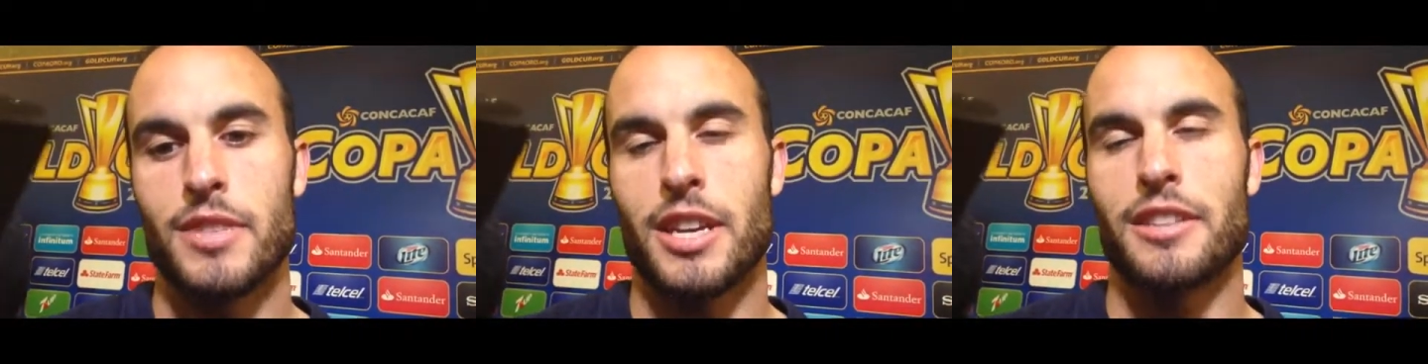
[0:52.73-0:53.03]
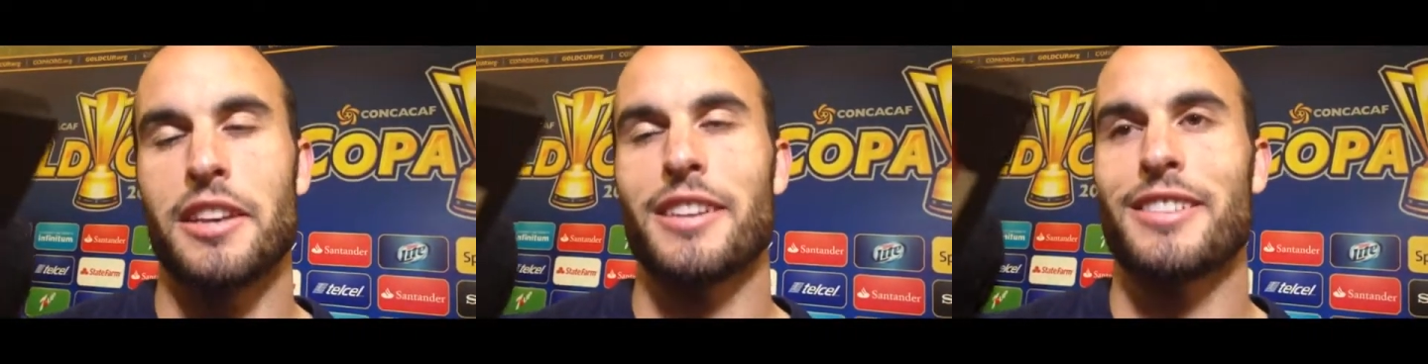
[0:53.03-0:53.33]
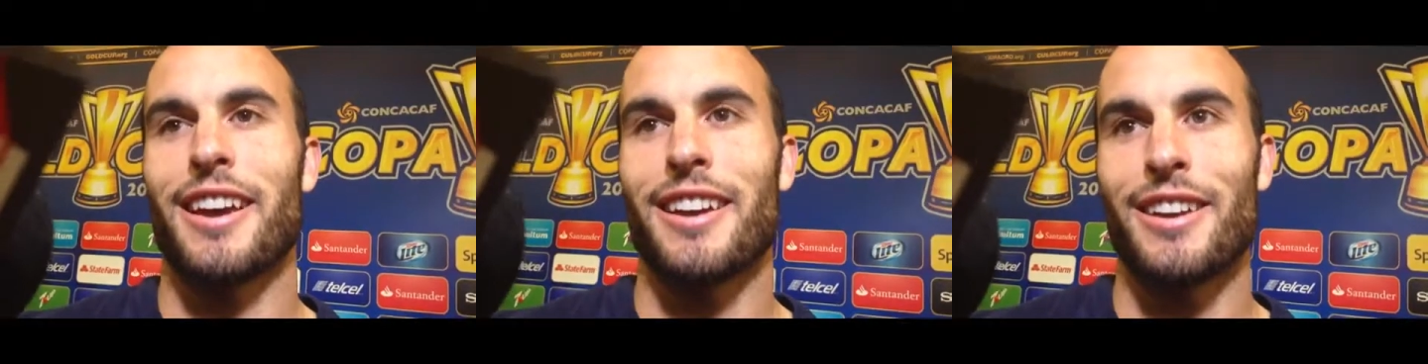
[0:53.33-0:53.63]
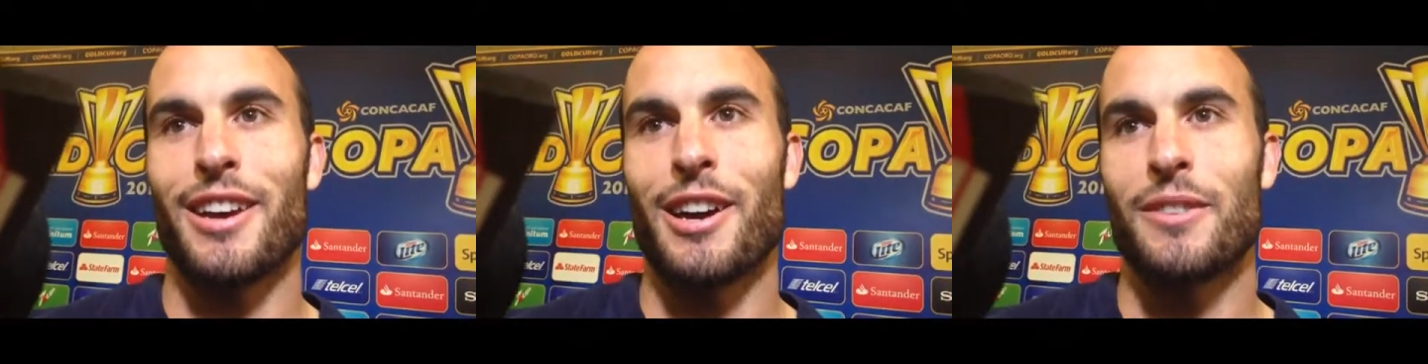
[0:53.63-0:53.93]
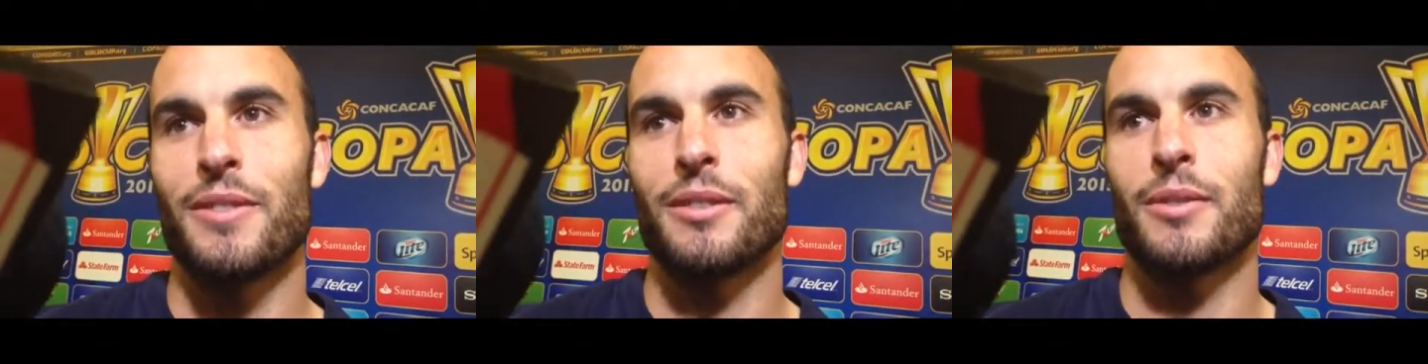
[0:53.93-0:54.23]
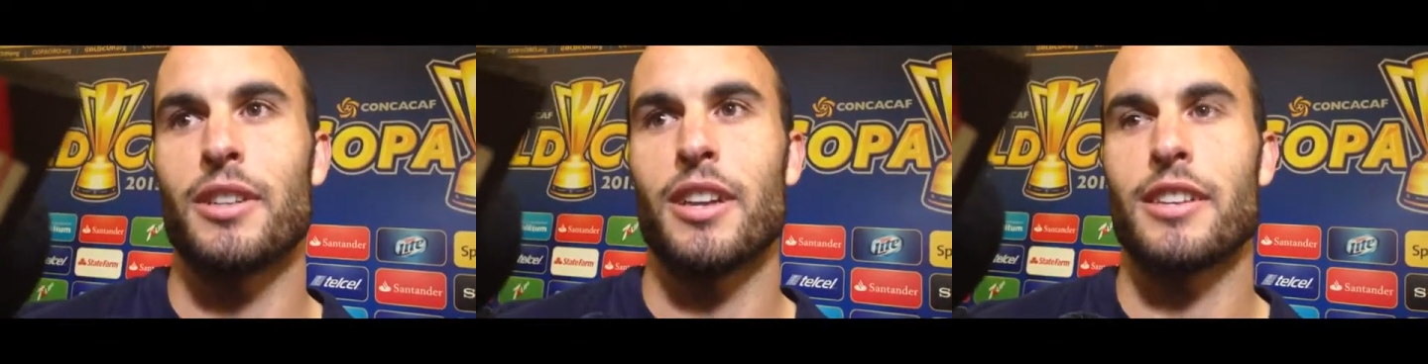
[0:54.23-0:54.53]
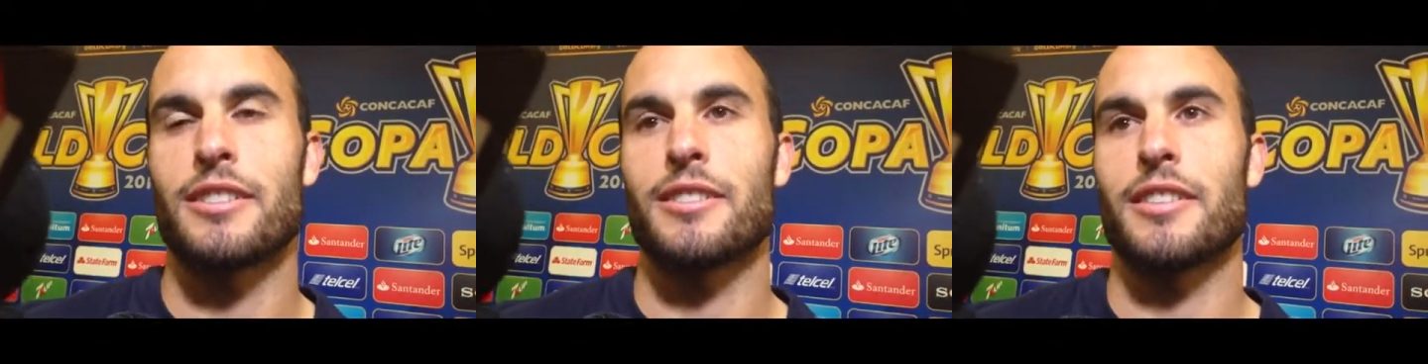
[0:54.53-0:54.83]
take the anxiety out of it,
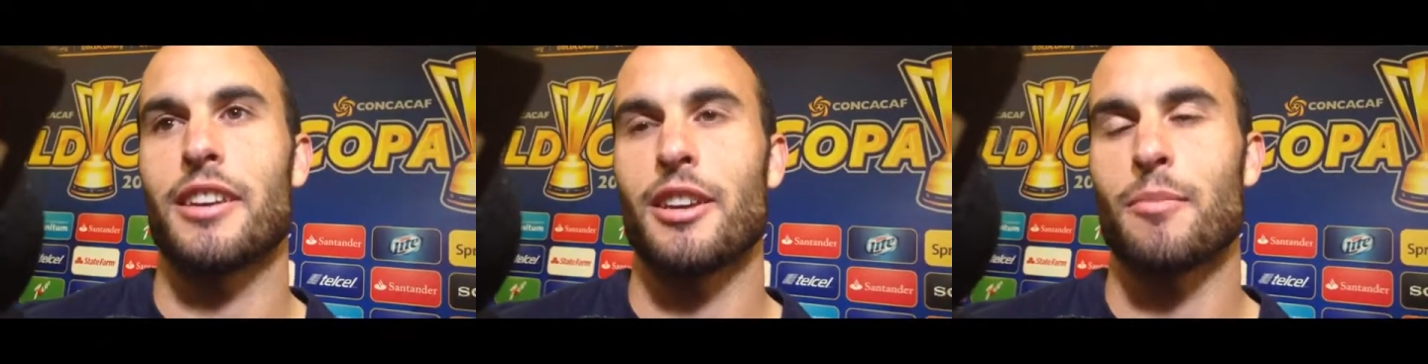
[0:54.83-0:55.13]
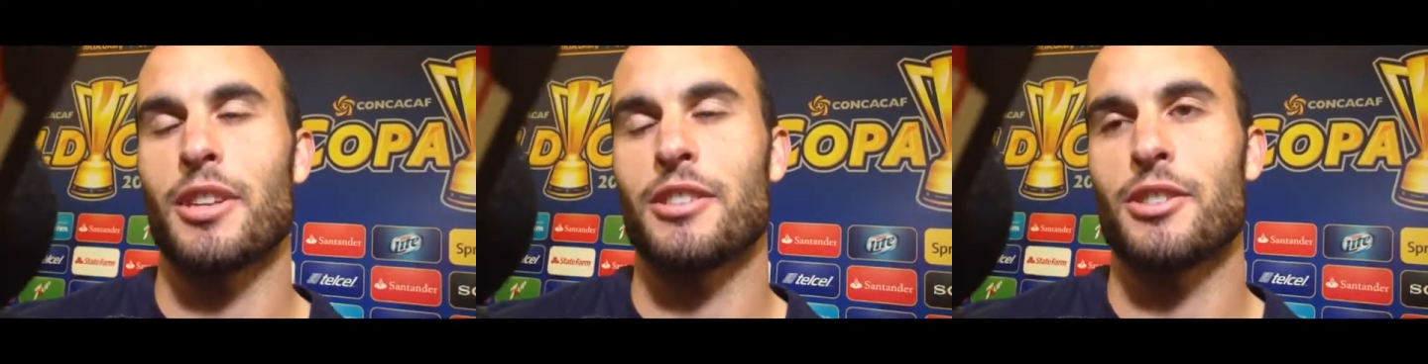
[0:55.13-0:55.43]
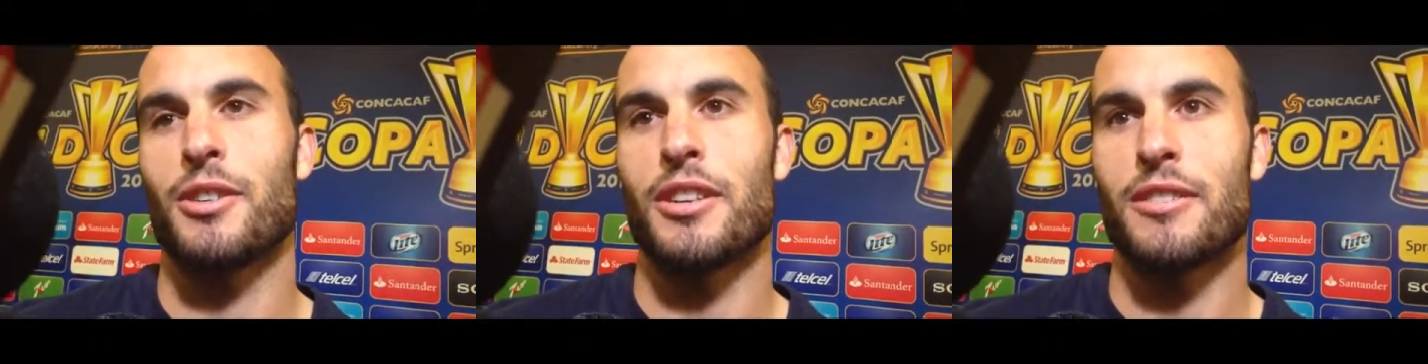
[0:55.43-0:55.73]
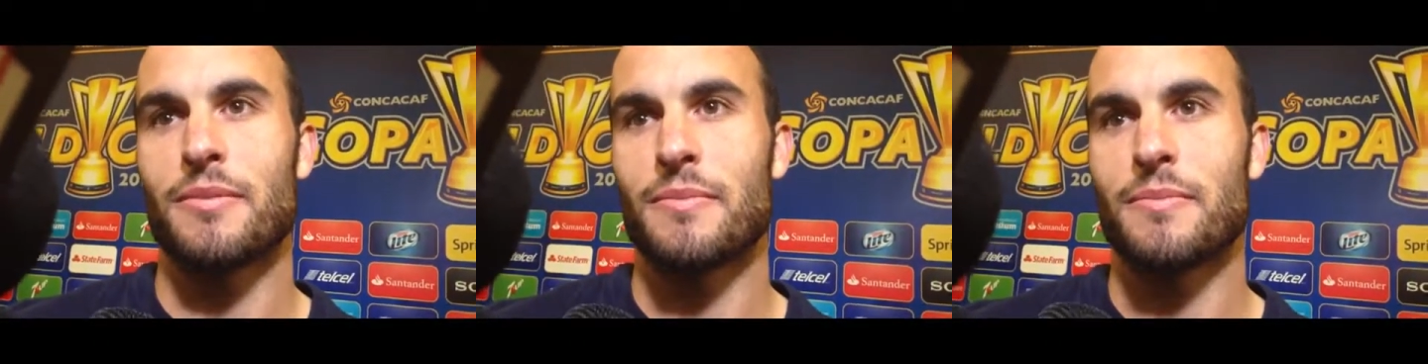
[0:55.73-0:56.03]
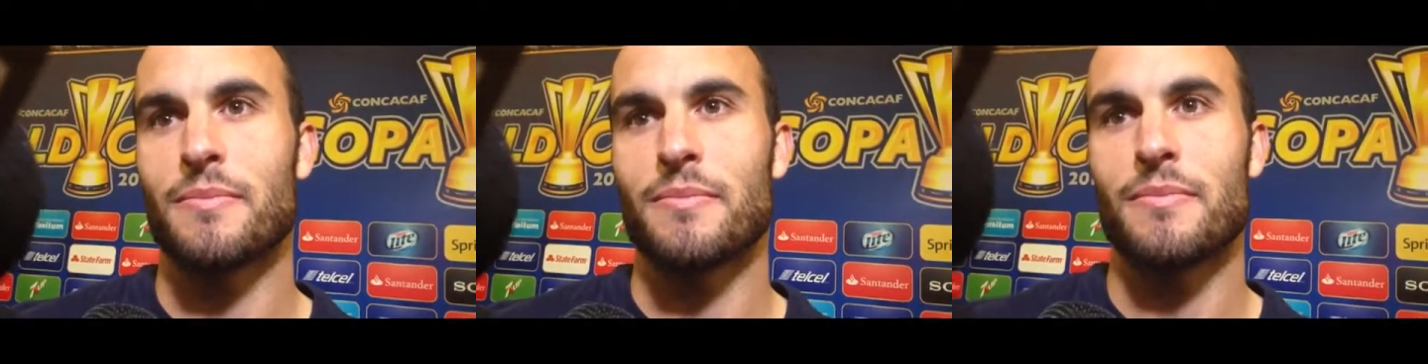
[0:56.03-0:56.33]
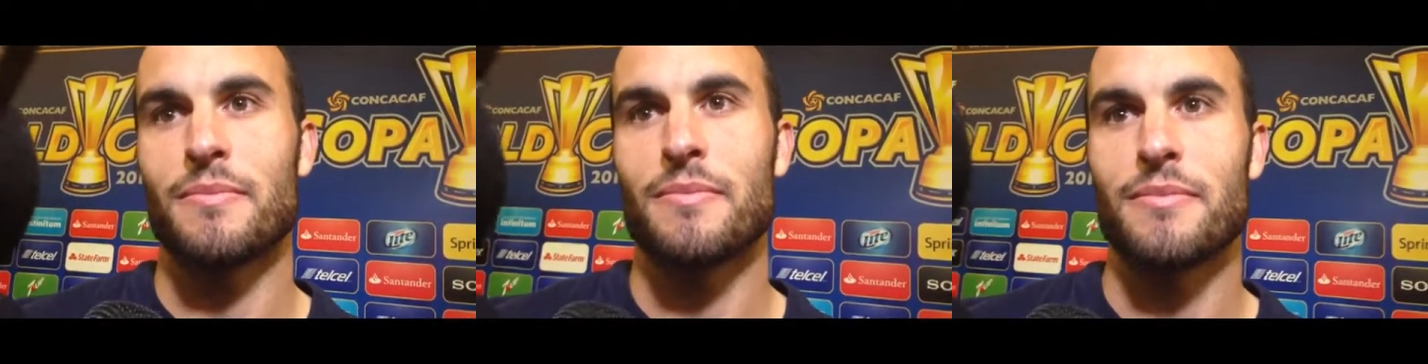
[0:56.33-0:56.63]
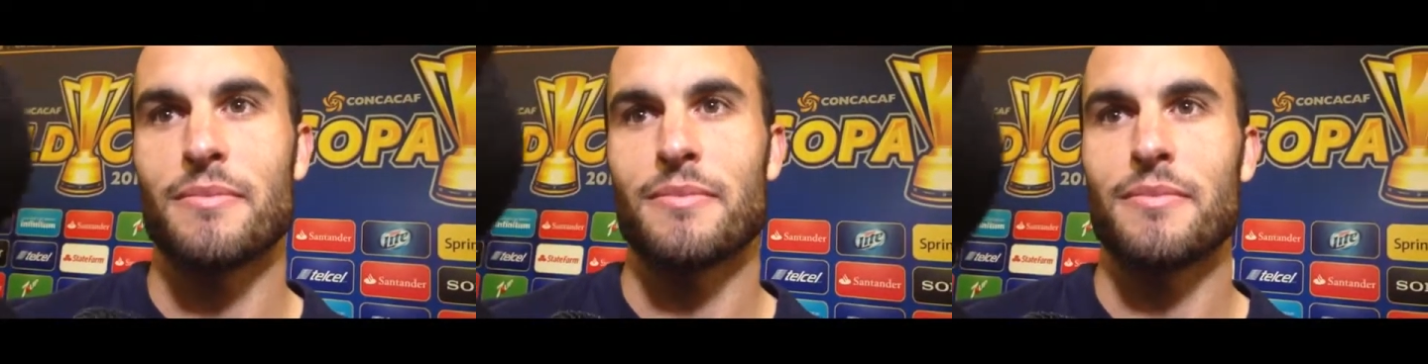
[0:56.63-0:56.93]
realize it's a game, and enjoy it.
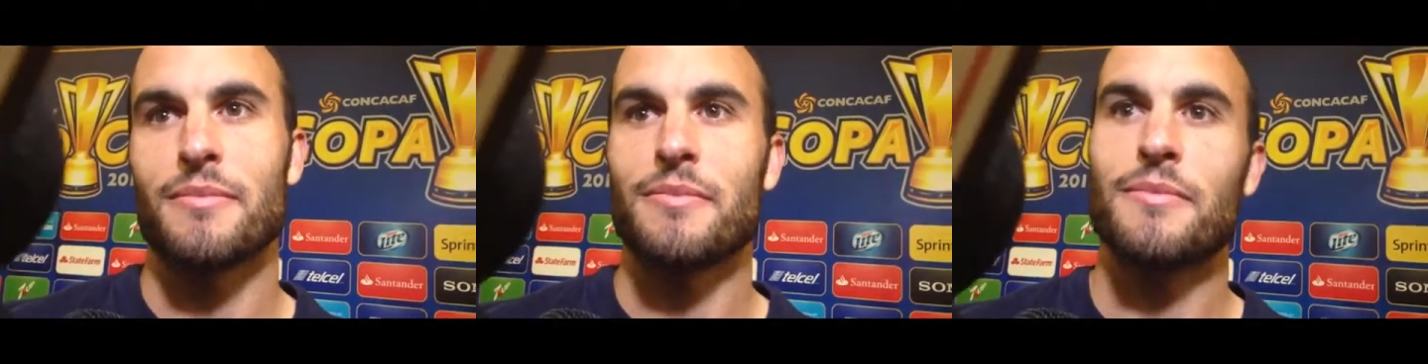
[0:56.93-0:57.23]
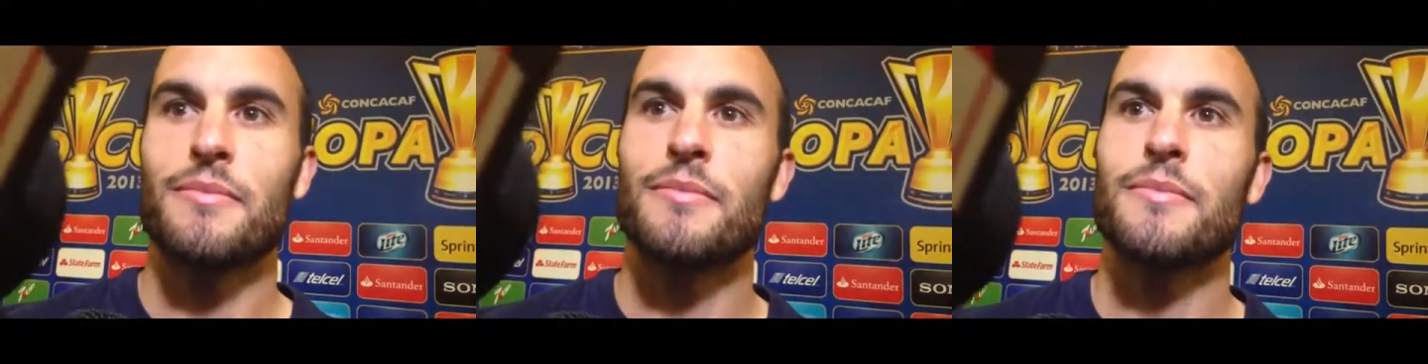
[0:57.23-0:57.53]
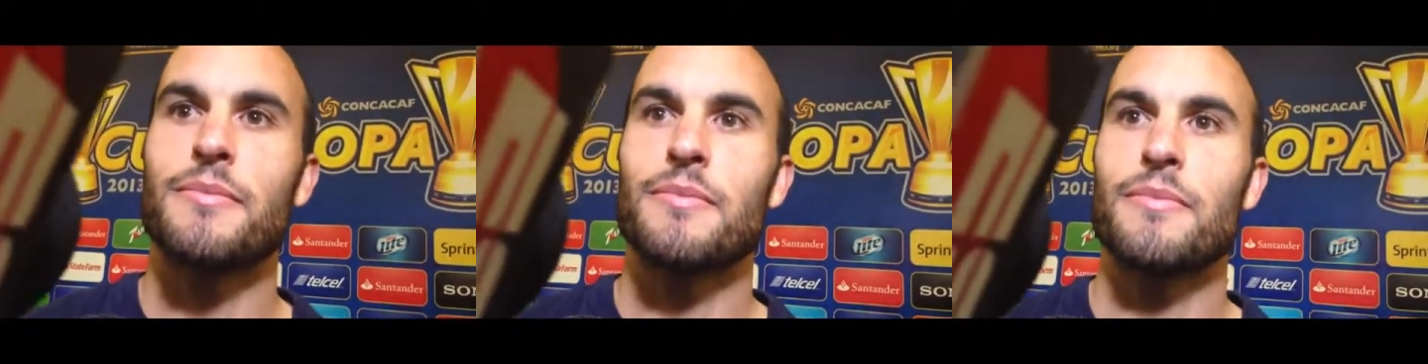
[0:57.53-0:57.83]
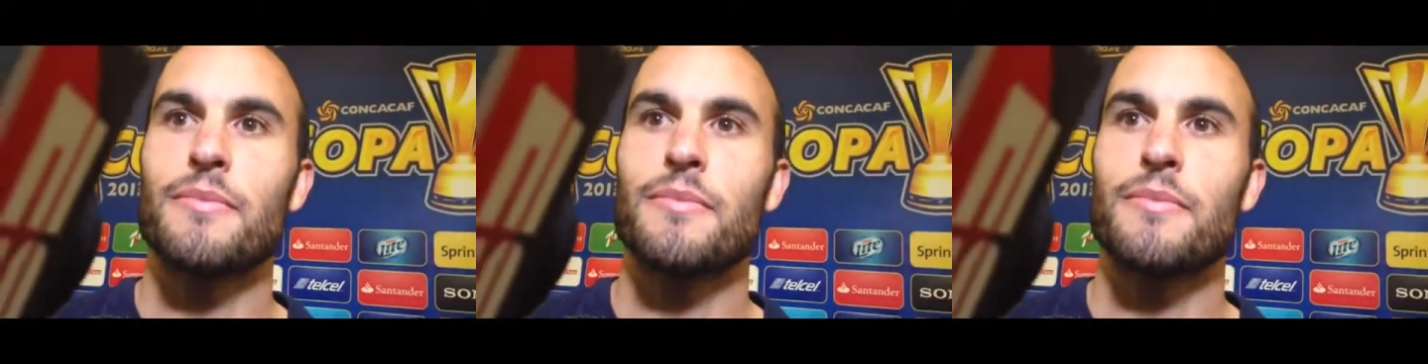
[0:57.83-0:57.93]
Why were Last you one. yourself?